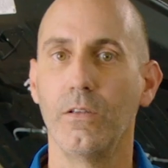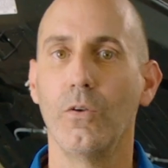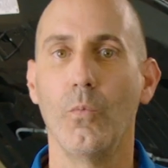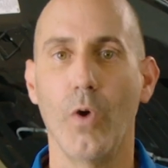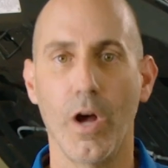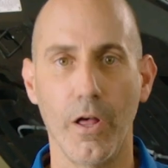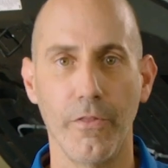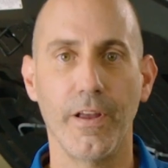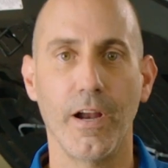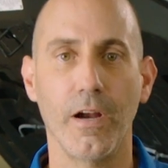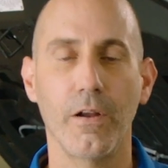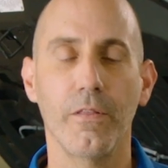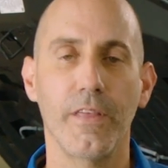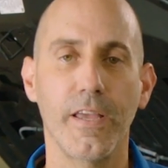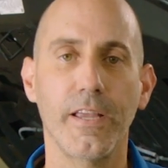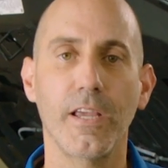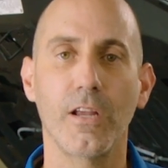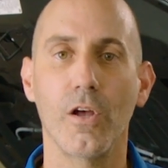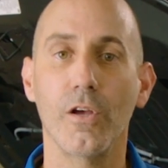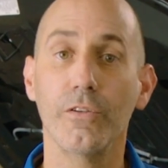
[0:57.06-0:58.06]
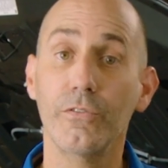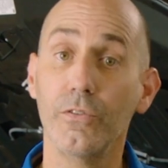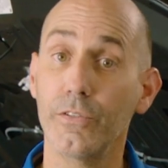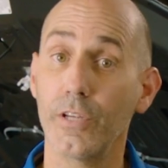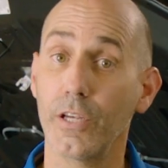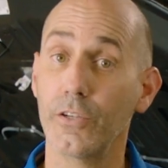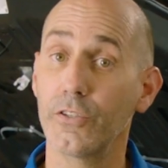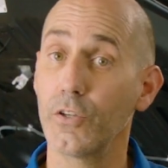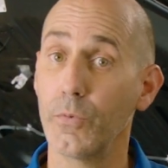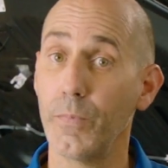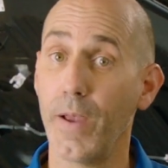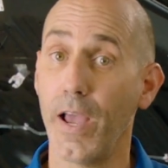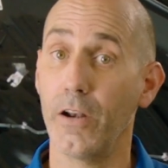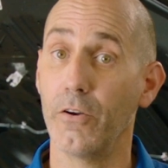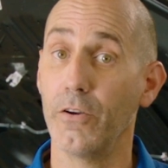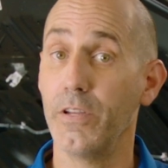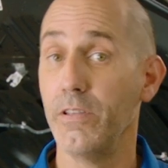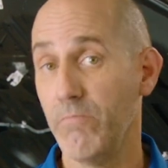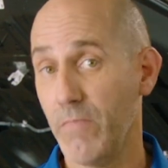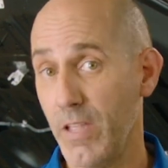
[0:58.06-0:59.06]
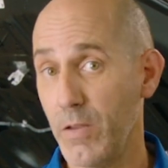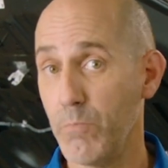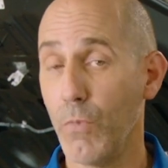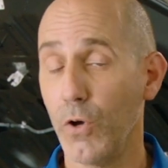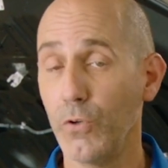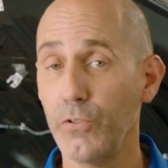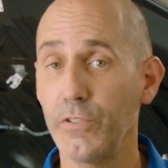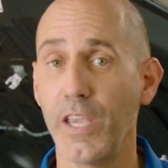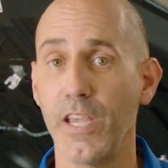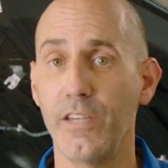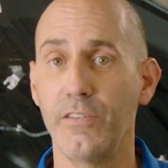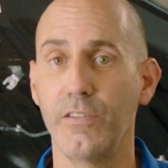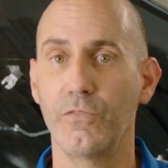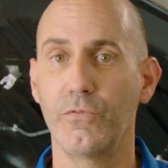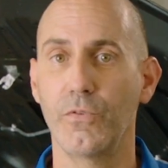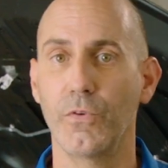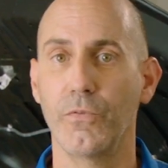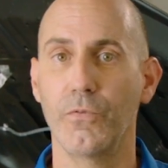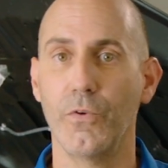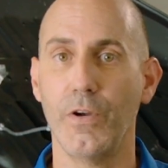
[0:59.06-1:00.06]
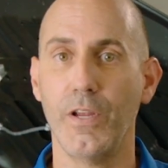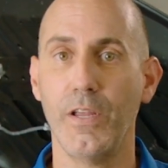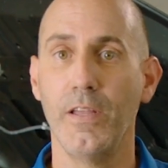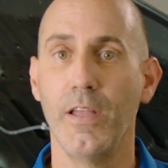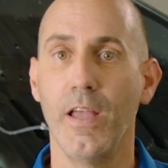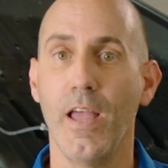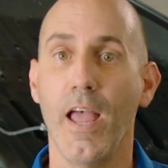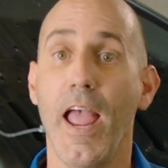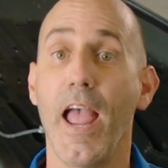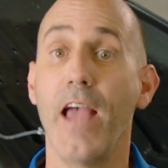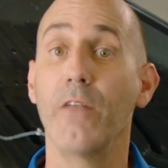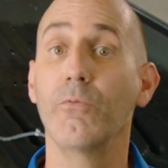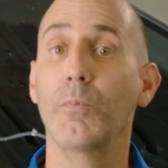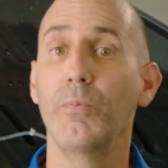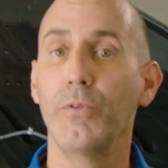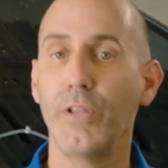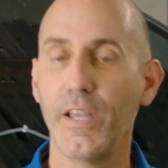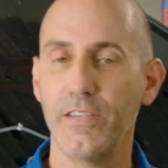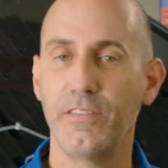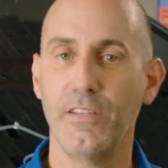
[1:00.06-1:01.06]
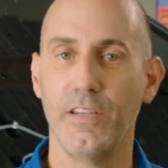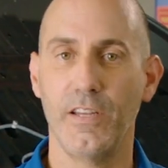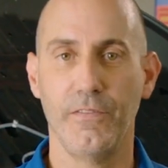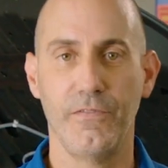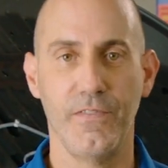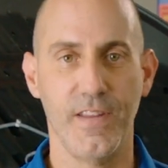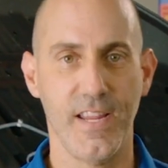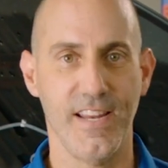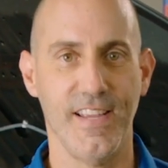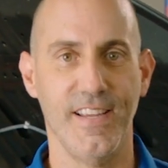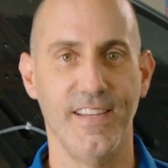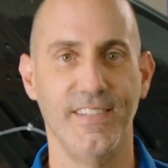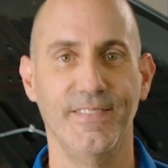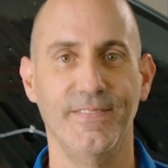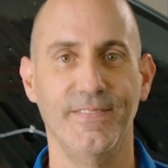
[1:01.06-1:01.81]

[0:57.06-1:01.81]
While there, they can also test your battery, in most cases for free, and replace it if needed.